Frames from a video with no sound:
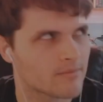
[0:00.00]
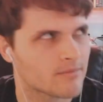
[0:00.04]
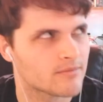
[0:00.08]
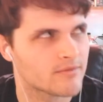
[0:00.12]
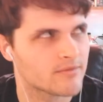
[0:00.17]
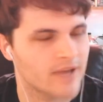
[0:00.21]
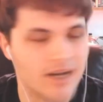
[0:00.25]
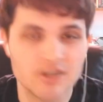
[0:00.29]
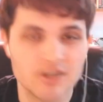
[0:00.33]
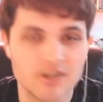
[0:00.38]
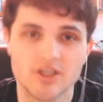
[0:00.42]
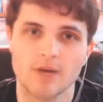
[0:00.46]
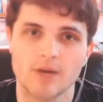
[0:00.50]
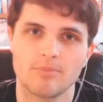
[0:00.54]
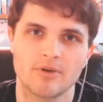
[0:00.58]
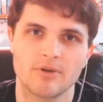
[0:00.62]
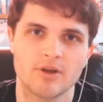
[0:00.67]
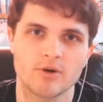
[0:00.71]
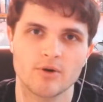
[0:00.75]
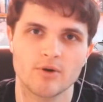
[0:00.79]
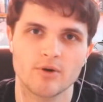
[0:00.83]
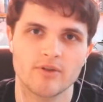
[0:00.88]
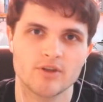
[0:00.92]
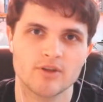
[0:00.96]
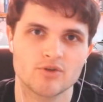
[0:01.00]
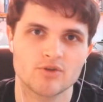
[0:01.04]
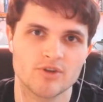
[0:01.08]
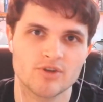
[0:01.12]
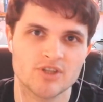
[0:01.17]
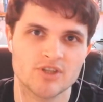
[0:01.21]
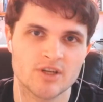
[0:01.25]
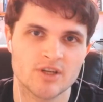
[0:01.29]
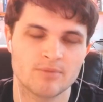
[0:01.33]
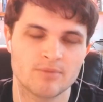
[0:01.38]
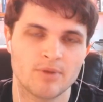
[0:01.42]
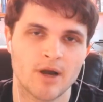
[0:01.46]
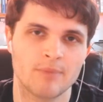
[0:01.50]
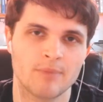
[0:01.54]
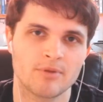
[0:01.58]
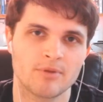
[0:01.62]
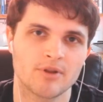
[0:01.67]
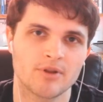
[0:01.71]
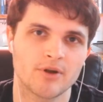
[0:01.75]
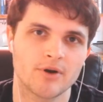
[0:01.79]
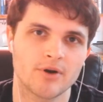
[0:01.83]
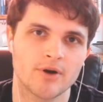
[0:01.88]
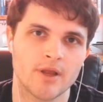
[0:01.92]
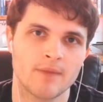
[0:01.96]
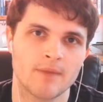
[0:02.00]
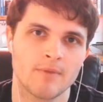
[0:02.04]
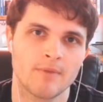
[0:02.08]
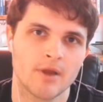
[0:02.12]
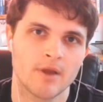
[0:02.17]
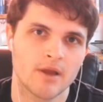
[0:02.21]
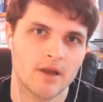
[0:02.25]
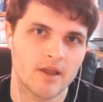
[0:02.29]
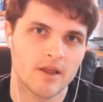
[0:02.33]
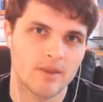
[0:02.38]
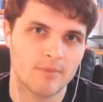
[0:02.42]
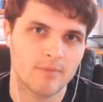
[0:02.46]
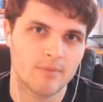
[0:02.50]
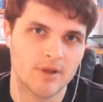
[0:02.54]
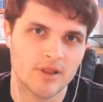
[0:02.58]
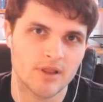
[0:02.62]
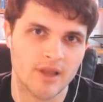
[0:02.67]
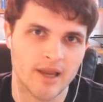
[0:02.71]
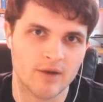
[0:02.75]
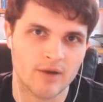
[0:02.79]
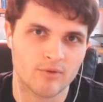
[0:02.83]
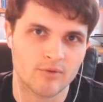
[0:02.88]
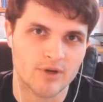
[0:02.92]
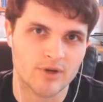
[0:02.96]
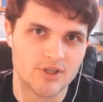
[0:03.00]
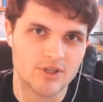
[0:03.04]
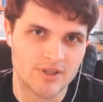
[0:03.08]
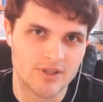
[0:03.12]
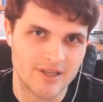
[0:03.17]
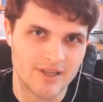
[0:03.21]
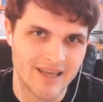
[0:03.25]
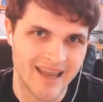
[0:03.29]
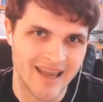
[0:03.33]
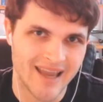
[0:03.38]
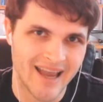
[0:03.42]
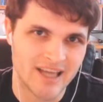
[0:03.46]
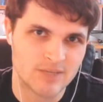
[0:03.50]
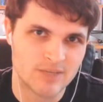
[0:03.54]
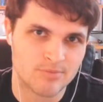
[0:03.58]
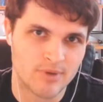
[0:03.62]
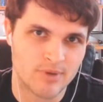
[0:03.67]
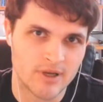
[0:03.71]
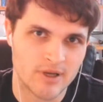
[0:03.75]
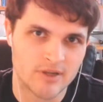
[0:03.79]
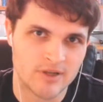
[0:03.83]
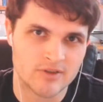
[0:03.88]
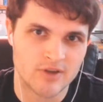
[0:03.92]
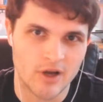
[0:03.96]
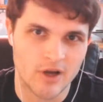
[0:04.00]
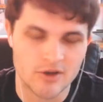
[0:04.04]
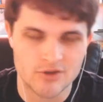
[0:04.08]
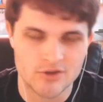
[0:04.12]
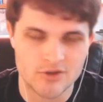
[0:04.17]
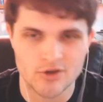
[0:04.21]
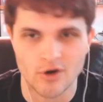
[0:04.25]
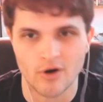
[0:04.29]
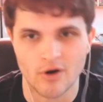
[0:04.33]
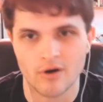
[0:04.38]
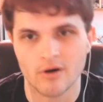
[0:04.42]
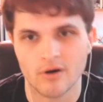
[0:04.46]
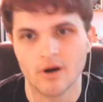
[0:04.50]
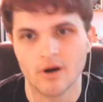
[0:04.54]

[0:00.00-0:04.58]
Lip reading: Next up, a hero that's risen in popularity in the mid lane recently has been Tuskar.